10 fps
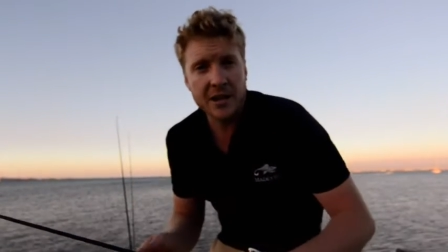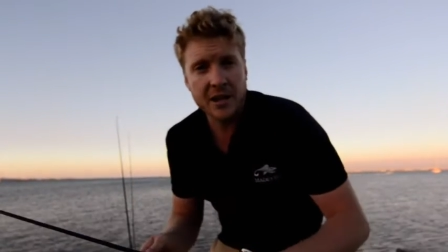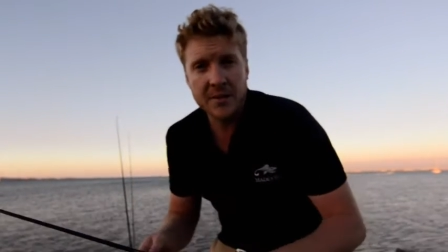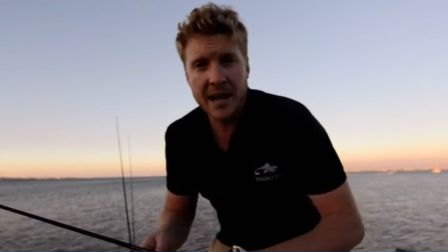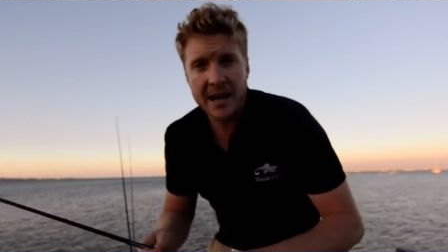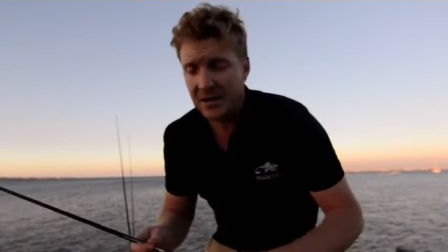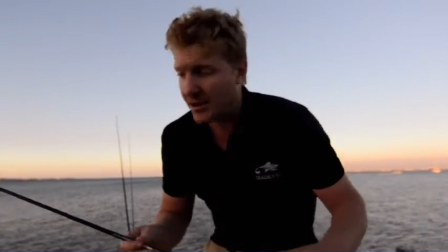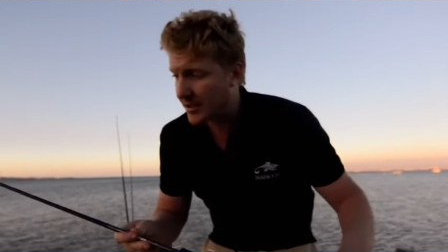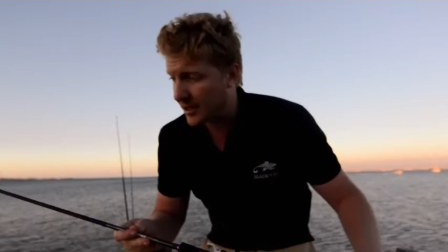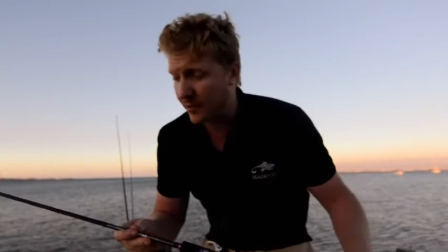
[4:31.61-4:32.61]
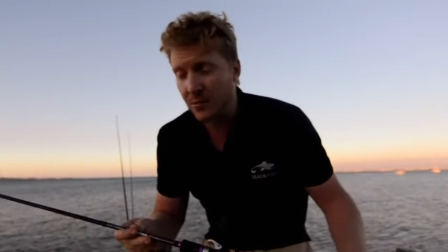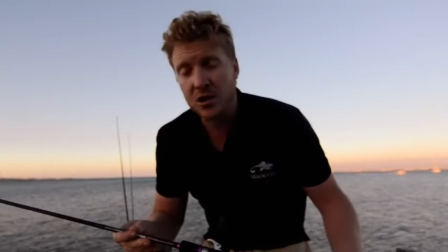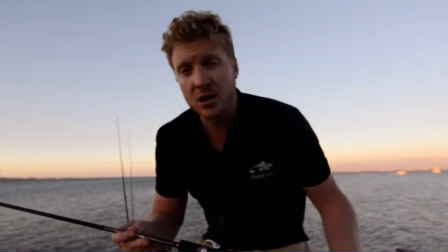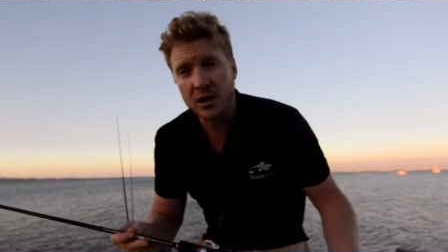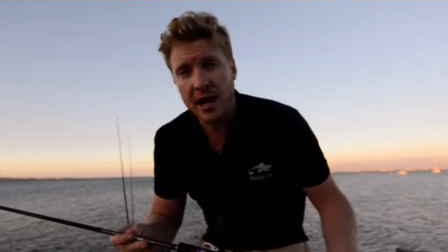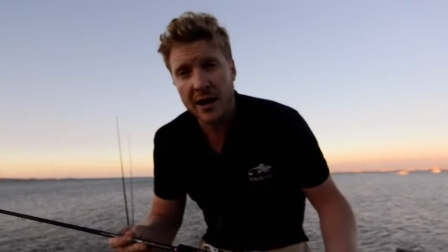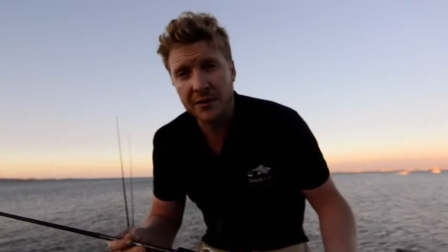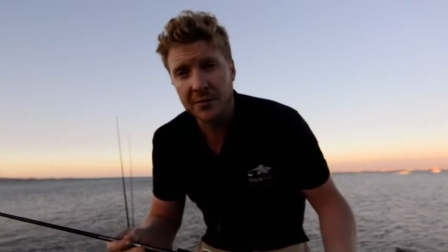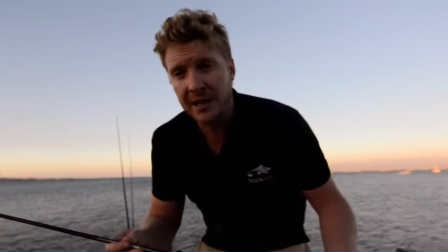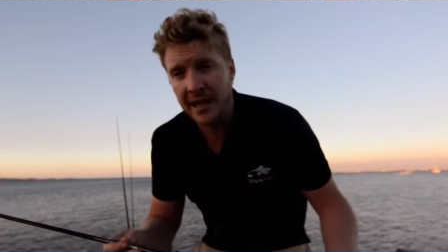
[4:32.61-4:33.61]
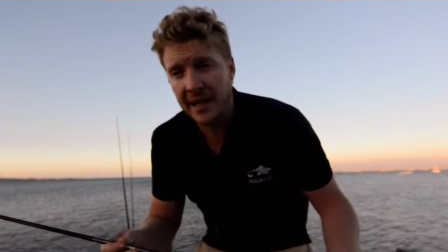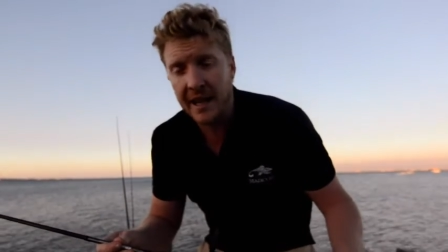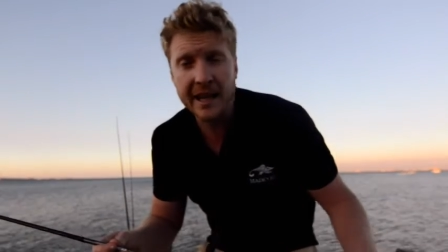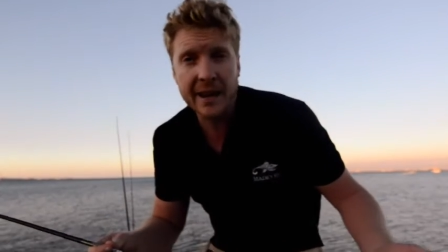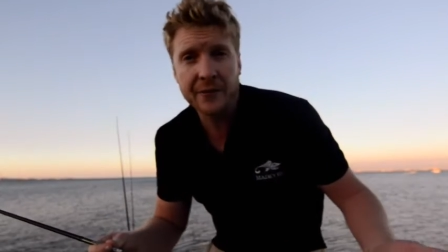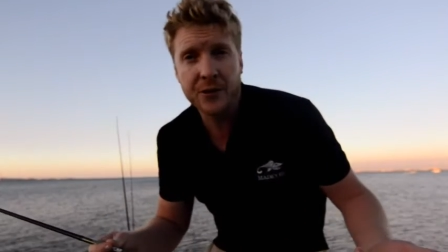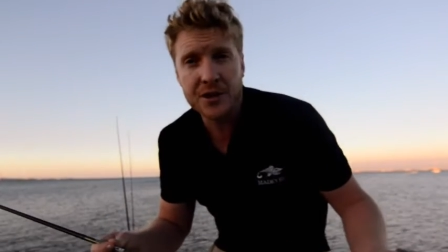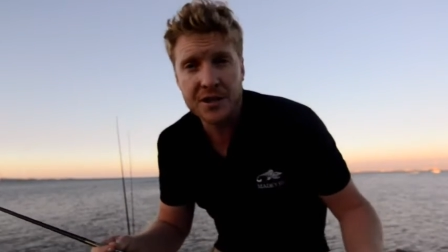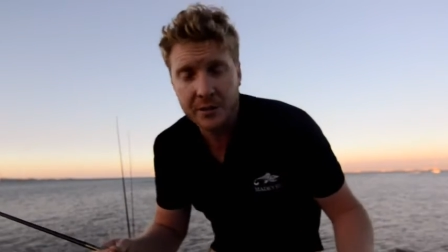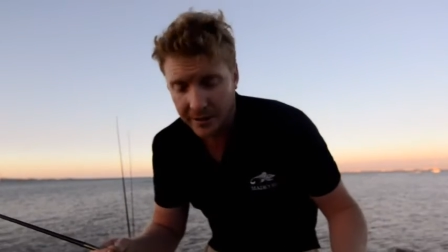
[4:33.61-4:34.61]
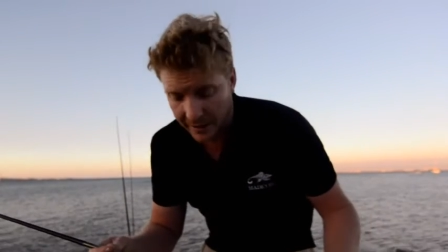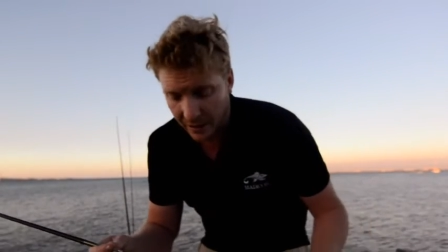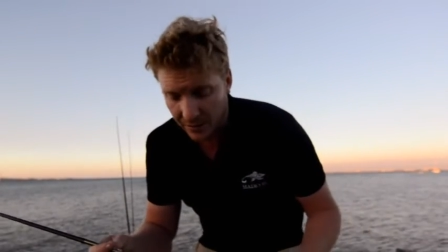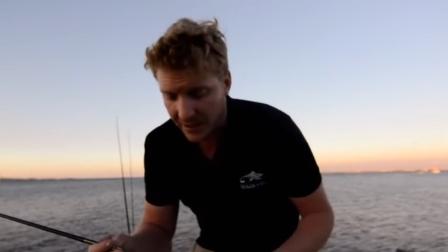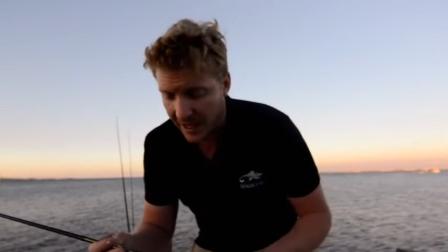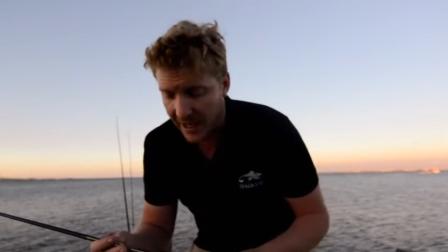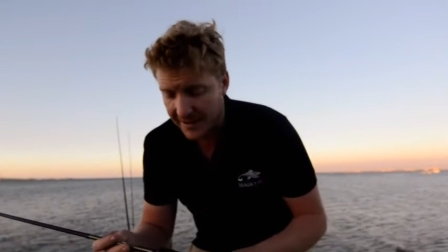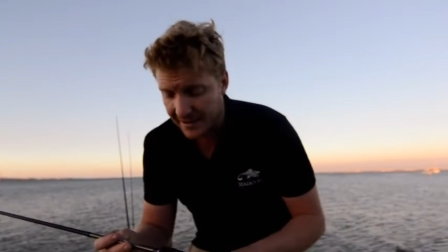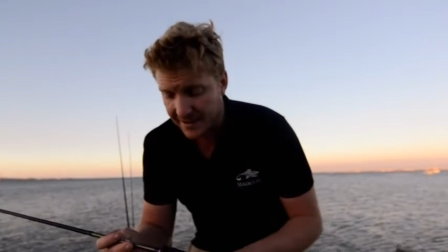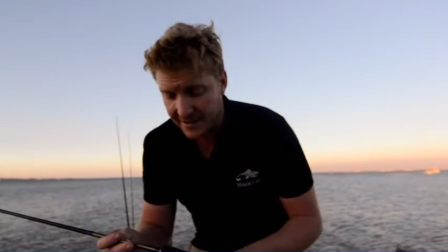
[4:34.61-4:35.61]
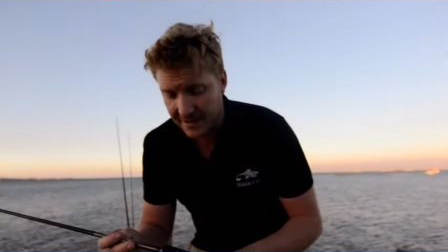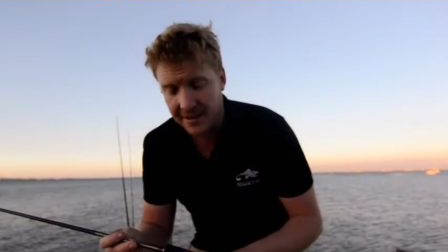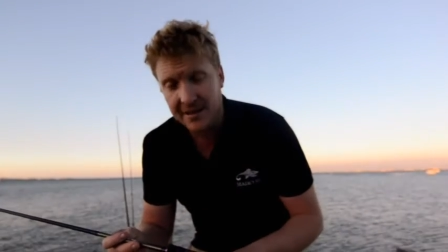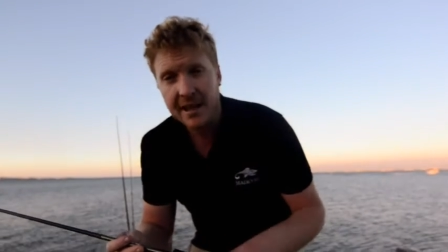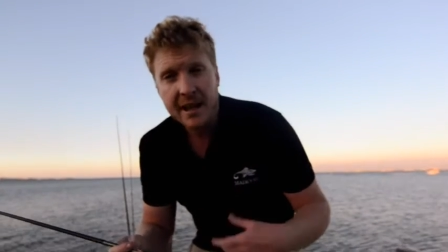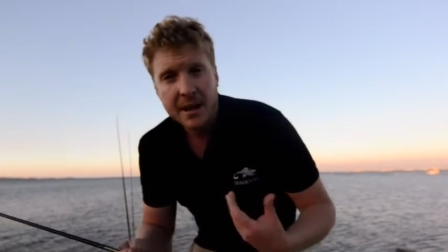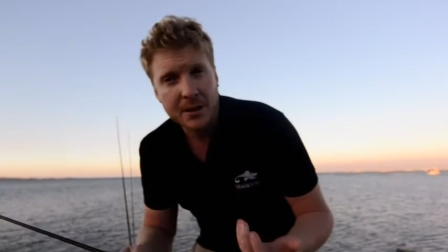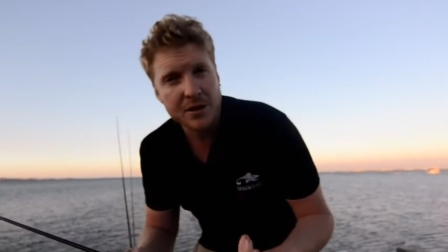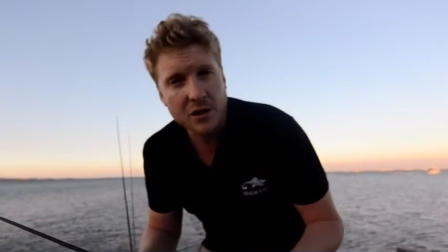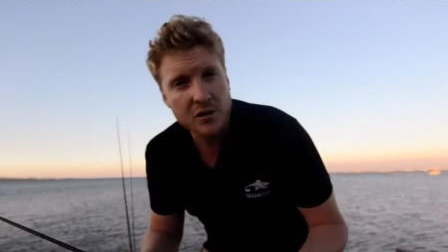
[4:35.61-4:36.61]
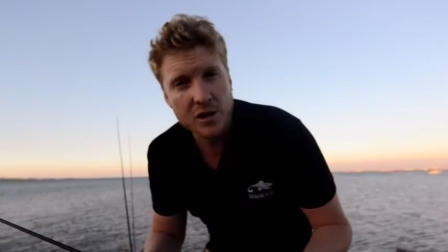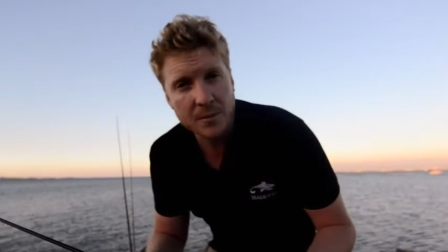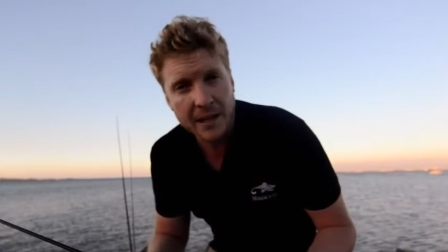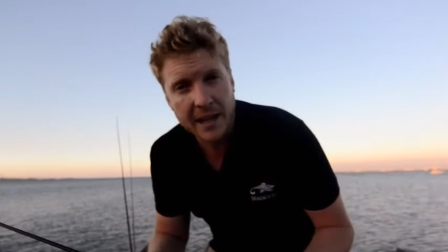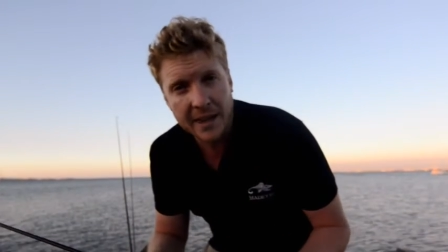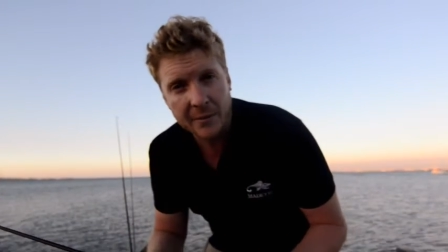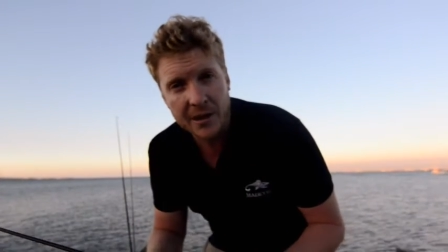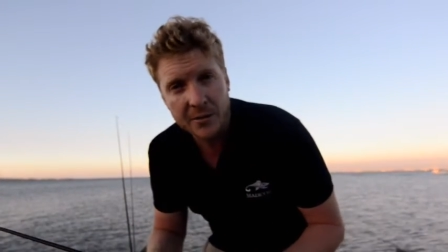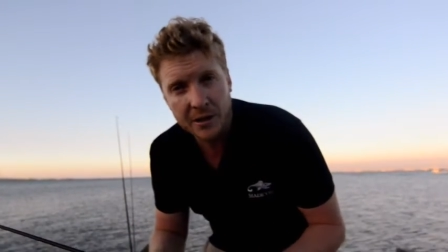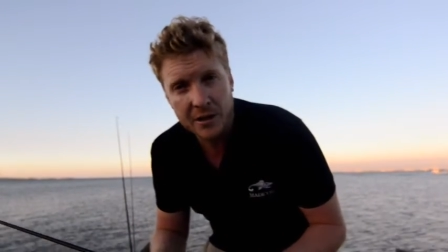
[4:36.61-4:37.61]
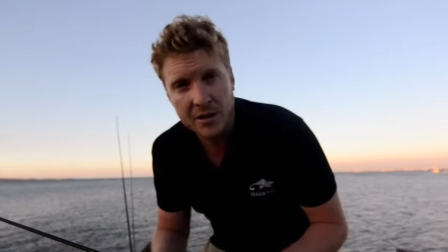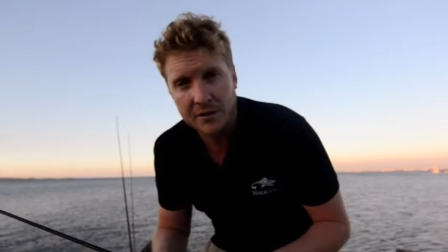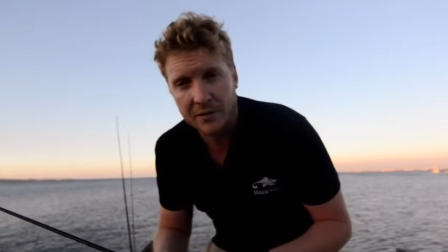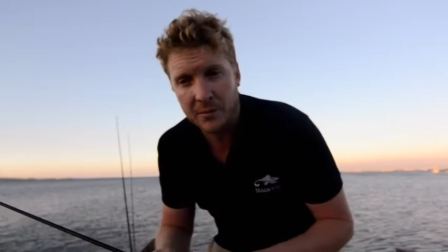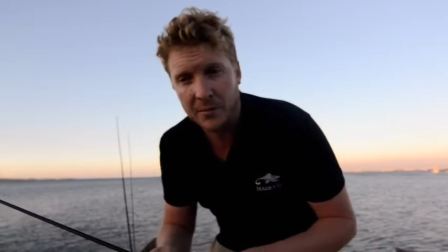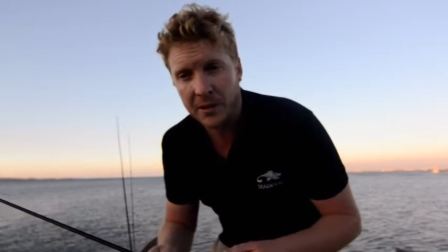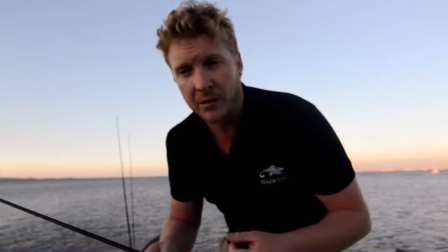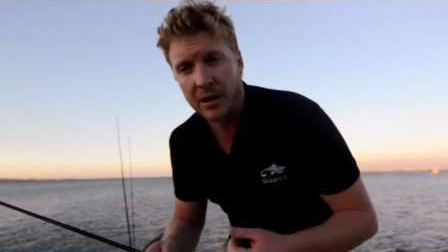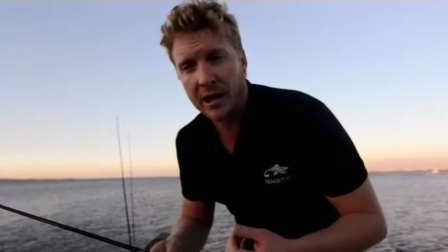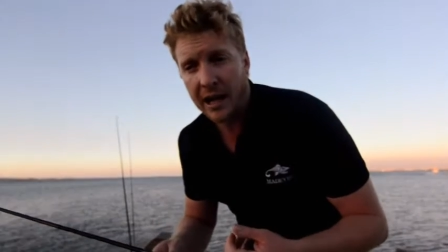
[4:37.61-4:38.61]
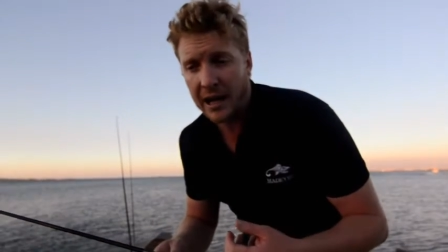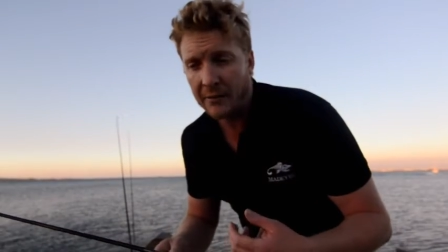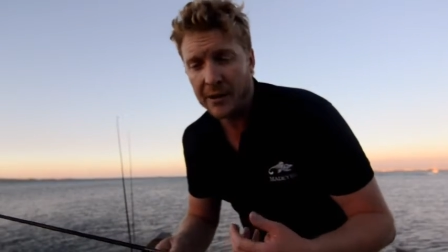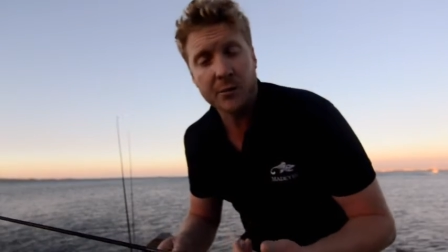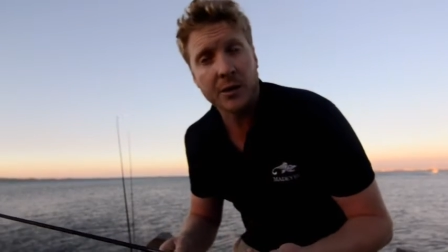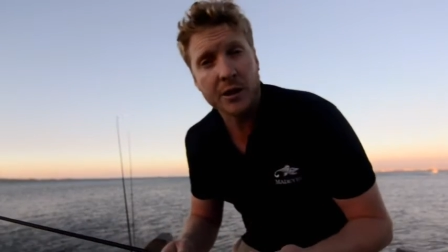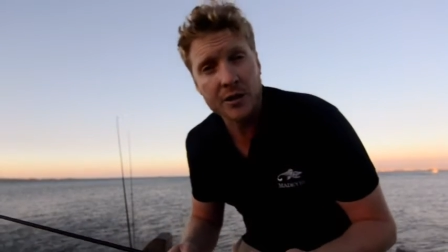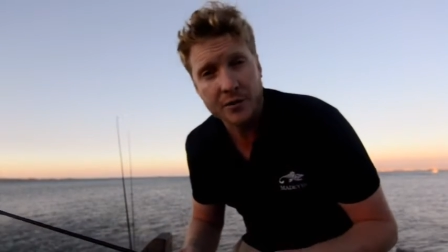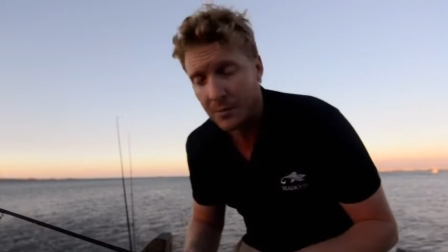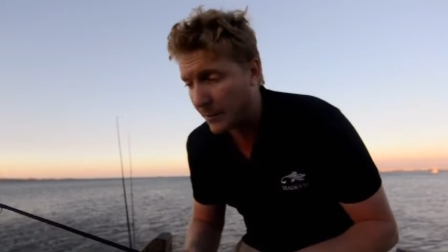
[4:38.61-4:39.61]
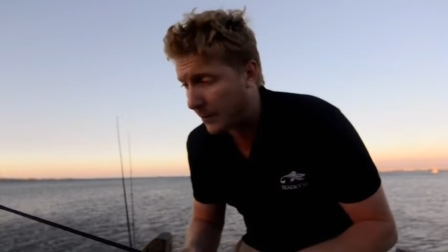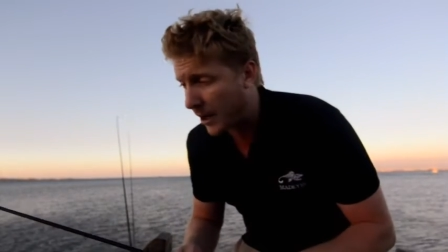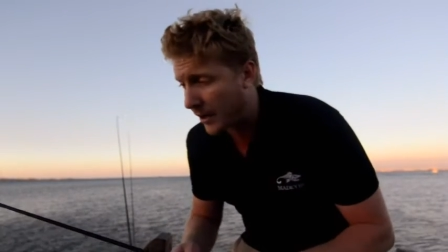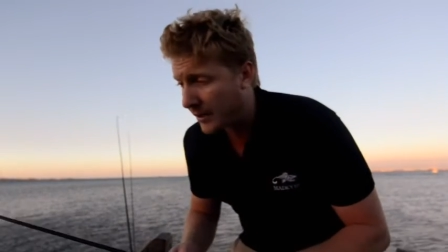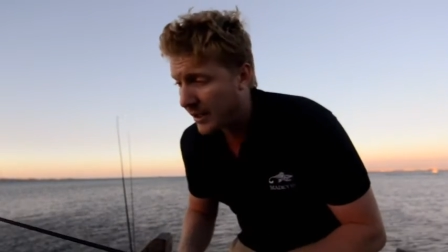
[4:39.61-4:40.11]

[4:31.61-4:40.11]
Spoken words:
You're going to be able to use this from shore comfortably. At 8 foot, you're still going to get good casting distance, but it's not too big either when you want to use it from a boat.